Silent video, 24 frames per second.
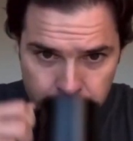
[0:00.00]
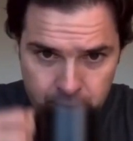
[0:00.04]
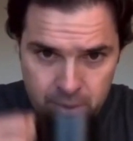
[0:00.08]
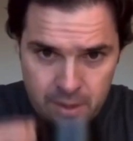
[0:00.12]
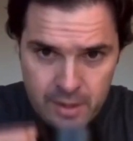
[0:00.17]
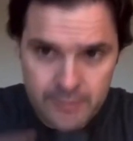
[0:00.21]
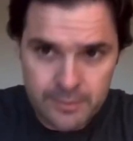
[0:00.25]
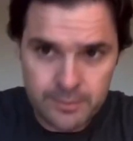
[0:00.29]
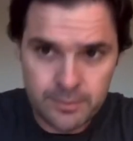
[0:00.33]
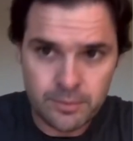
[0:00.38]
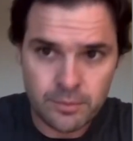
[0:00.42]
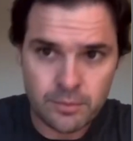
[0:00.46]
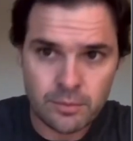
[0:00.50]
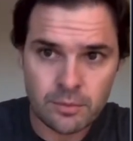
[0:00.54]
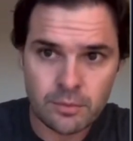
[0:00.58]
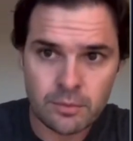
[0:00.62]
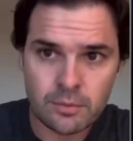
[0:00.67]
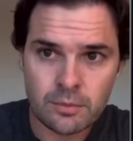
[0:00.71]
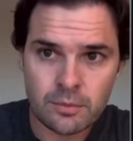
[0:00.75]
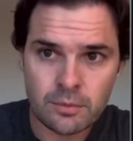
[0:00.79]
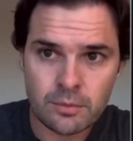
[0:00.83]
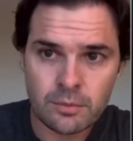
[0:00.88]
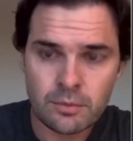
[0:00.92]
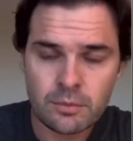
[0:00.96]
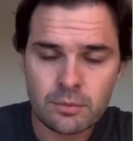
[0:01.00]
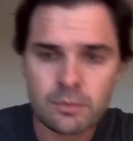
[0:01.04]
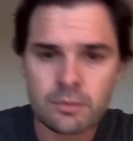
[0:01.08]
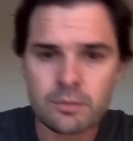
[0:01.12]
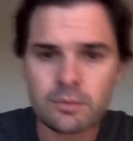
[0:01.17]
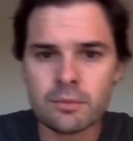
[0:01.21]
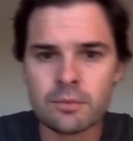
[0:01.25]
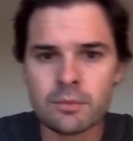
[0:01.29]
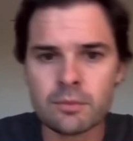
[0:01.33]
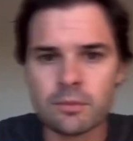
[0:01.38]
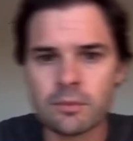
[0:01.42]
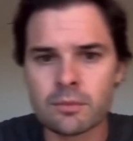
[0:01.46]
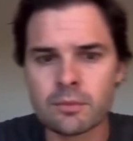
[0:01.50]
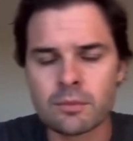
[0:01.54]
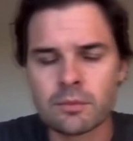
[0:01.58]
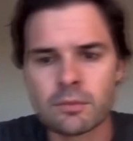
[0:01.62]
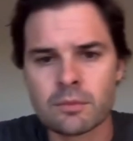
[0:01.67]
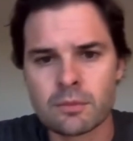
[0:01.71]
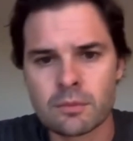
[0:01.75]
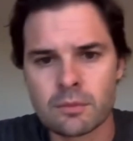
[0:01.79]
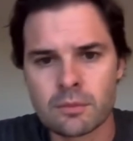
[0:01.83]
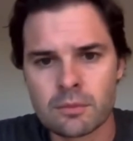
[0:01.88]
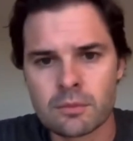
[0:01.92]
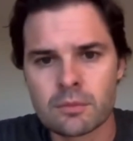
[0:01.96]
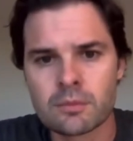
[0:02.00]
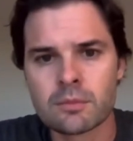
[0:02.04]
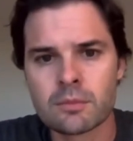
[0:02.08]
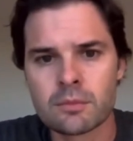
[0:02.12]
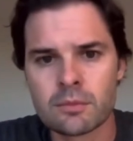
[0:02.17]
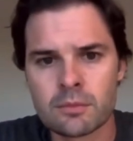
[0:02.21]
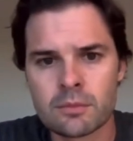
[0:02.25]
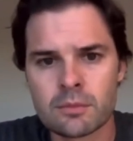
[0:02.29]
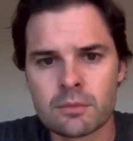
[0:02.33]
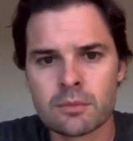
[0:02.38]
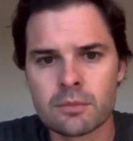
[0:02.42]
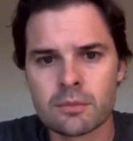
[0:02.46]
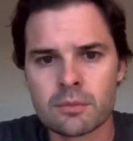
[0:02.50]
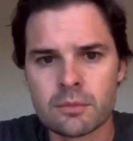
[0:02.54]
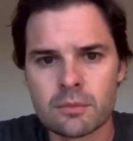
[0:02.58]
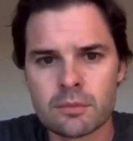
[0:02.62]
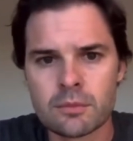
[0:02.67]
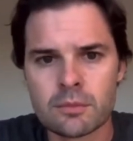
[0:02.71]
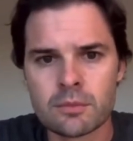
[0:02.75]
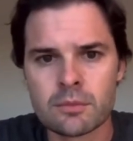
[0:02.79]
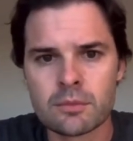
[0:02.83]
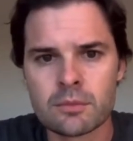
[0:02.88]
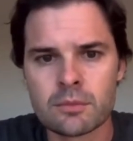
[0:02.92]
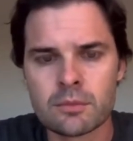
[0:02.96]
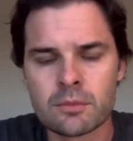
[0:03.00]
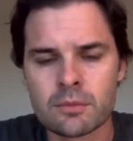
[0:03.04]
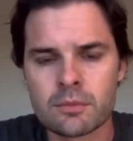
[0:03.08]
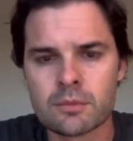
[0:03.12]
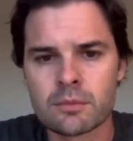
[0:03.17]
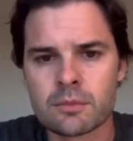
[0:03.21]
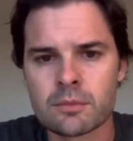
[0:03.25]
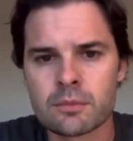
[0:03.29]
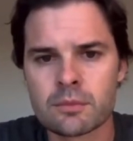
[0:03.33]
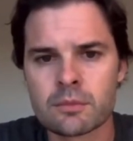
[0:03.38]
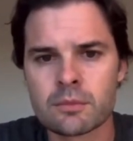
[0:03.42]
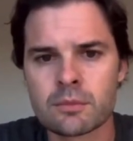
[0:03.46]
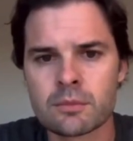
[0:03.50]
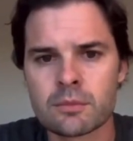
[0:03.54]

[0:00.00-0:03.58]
(silent)